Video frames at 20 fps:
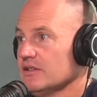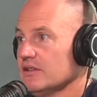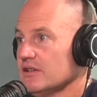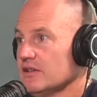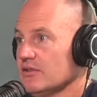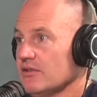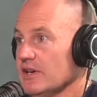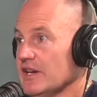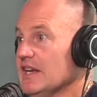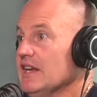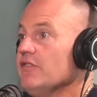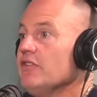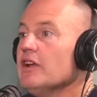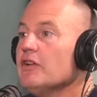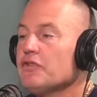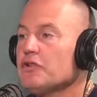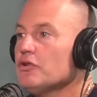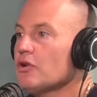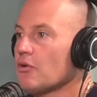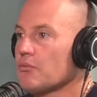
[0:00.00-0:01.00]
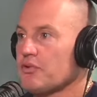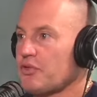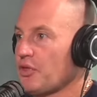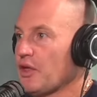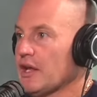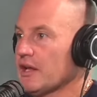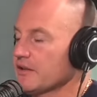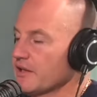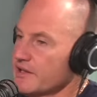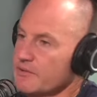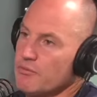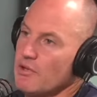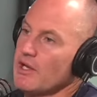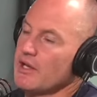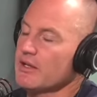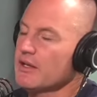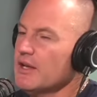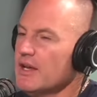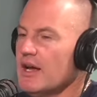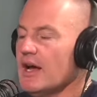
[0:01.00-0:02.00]
right? Even if you don't think like,
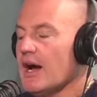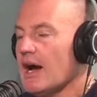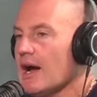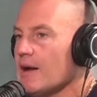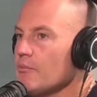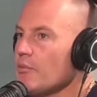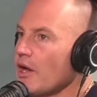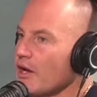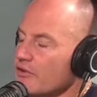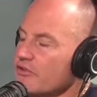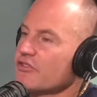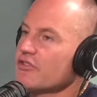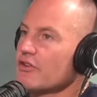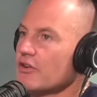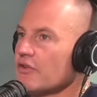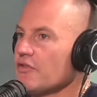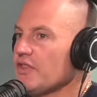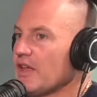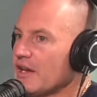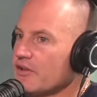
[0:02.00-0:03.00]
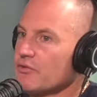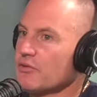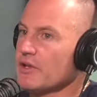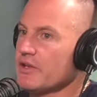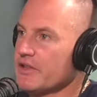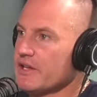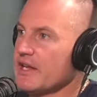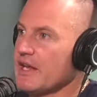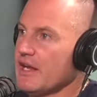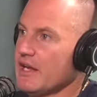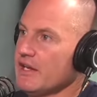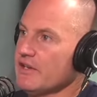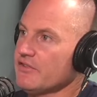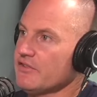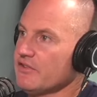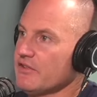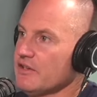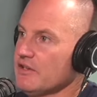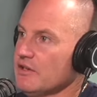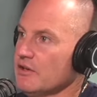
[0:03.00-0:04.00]
well, I'm not sure if that's really the
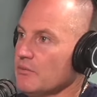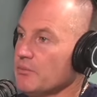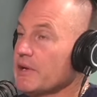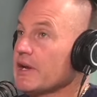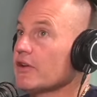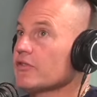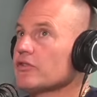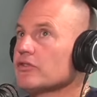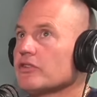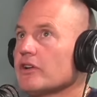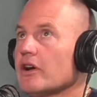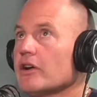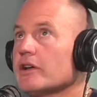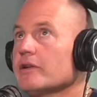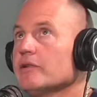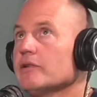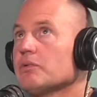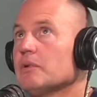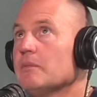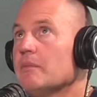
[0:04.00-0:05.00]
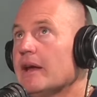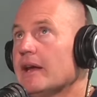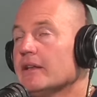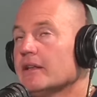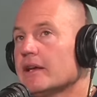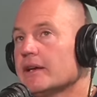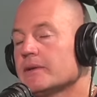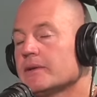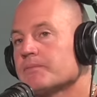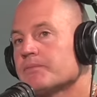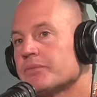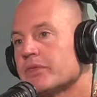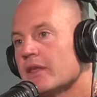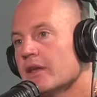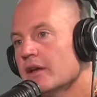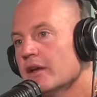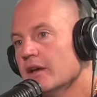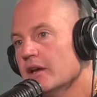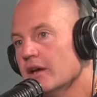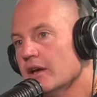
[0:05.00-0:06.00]
case, because there's an argument to be made like,
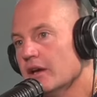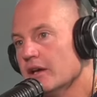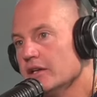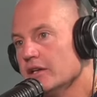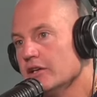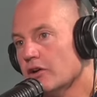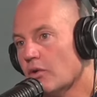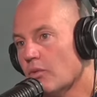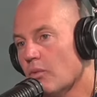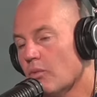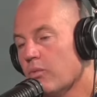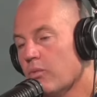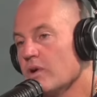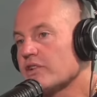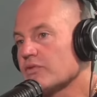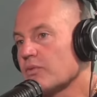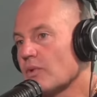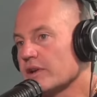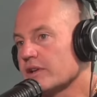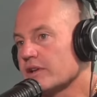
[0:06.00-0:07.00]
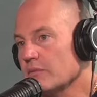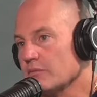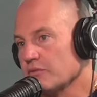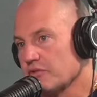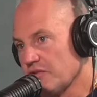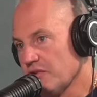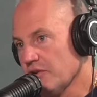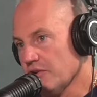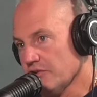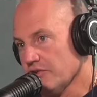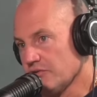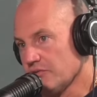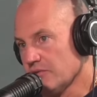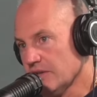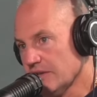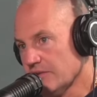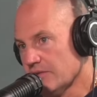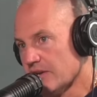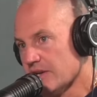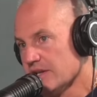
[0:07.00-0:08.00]
which one comes first,
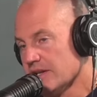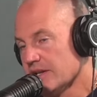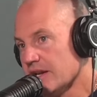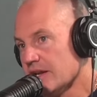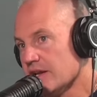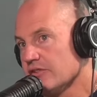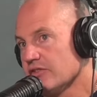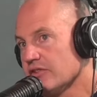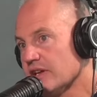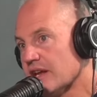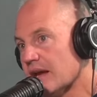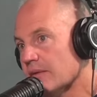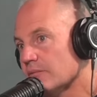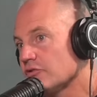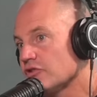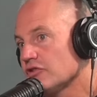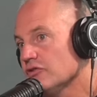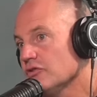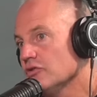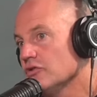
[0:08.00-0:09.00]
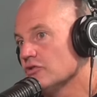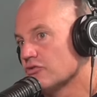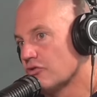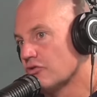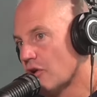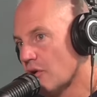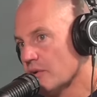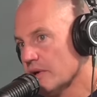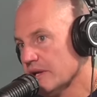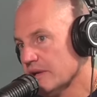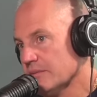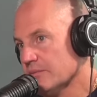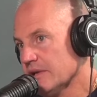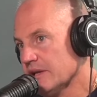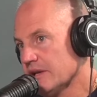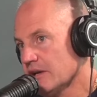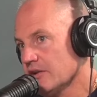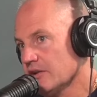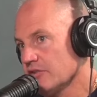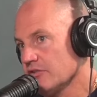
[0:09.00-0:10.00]
really, right? Like, is the M2 growing
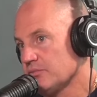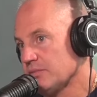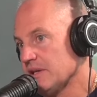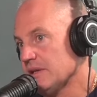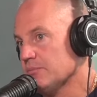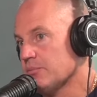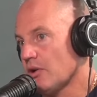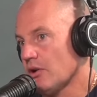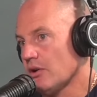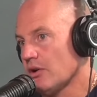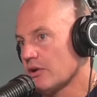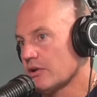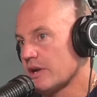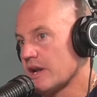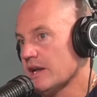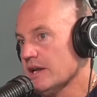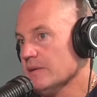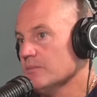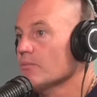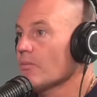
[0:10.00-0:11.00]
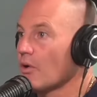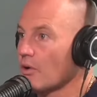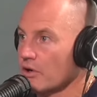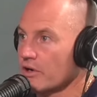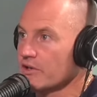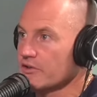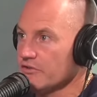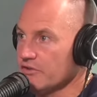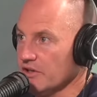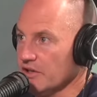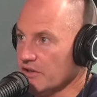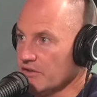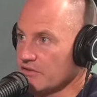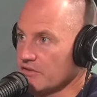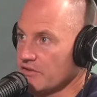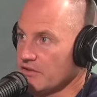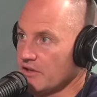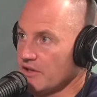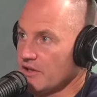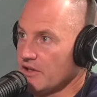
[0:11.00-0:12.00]
because people are getting
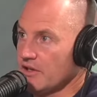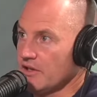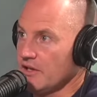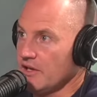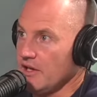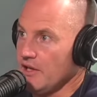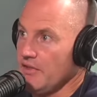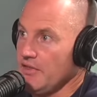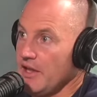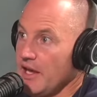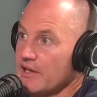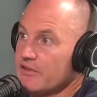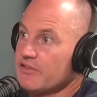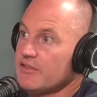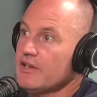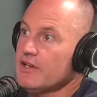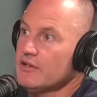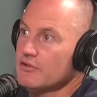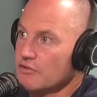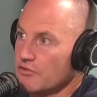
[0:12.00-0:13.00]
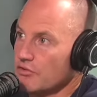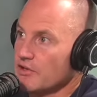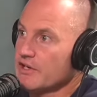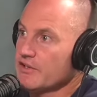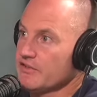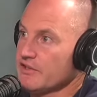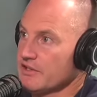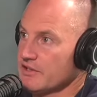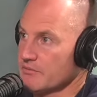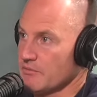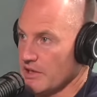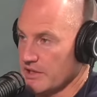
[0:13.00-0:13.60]
mortgages and that's increasing the money